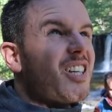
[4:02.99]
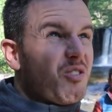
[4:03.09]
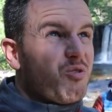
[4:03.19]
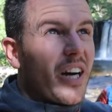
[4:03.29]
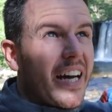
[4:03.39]

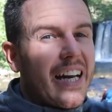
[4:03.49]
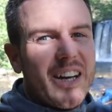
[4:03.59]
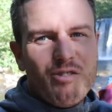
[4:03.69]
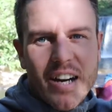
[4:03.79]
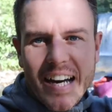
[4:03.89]
It's
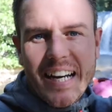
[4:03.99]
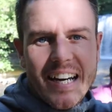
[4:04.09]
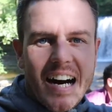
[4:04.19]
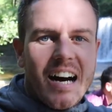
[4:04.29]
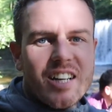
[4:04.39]
really,
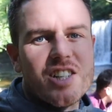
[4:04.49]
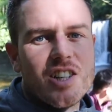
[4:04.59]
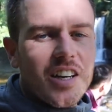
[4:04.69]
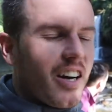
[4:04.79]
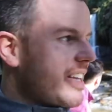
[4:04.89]
really harsh
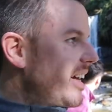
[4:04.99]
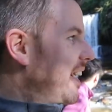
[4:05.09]
sunlight